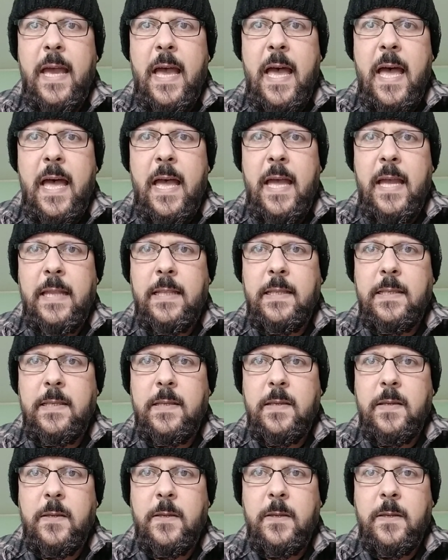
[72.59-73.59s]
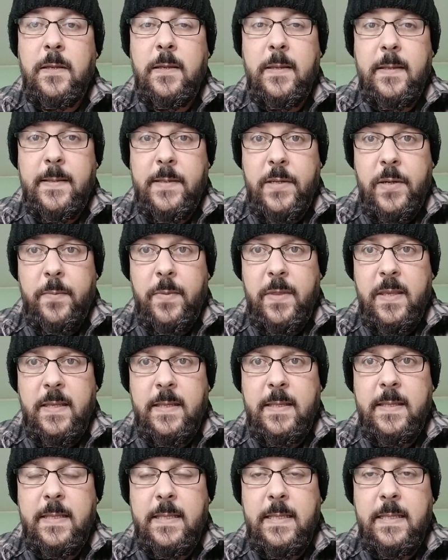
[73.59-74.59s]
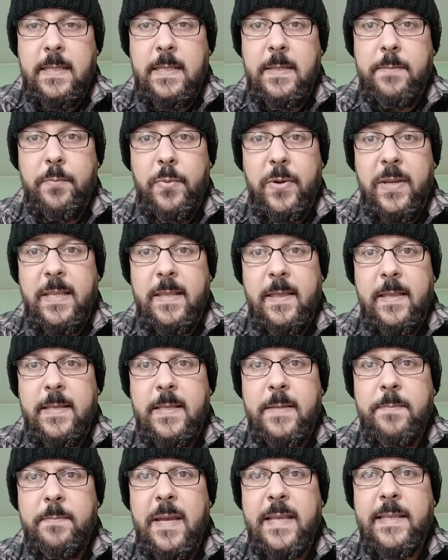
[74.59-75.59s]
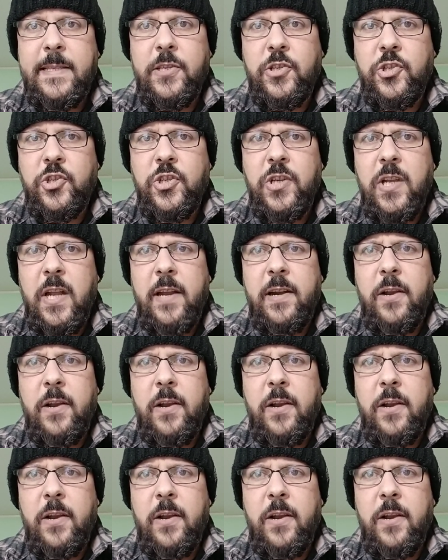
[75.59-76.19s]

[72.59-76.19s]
and uh, spread, the, spread this message